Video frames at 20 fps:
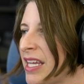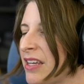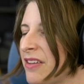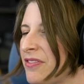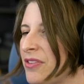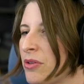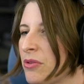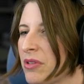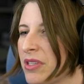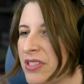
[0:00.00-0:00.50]

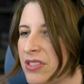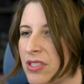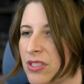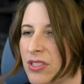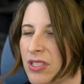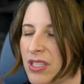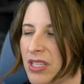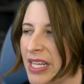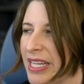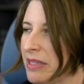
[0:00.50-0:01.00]
if you listen
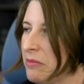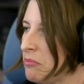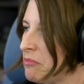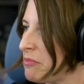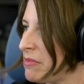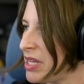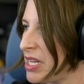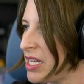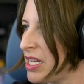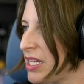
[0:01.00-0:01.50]
to like
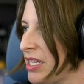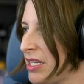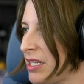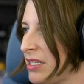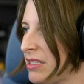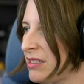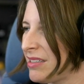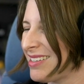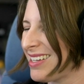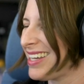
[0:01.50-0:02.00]

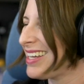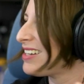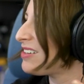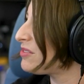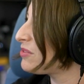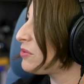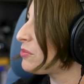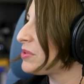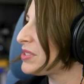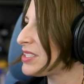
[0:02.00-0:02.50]
mid, I
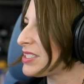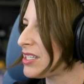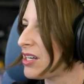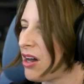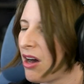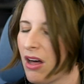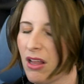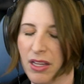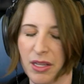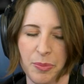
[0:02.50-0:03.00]
don't know what to
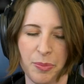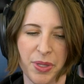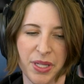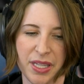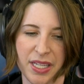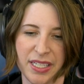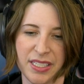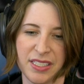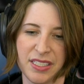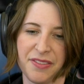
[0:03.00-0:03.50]
call it, but
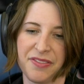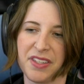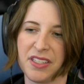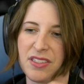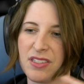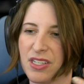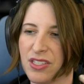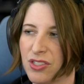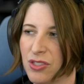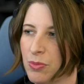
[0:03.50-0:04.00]
like stuff
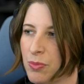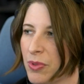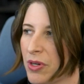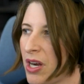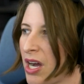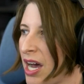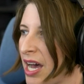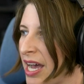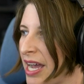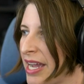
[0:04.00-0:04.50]
that's not super
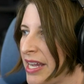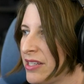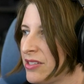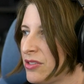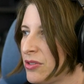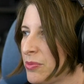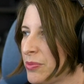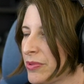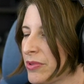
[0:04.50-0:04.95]
high, super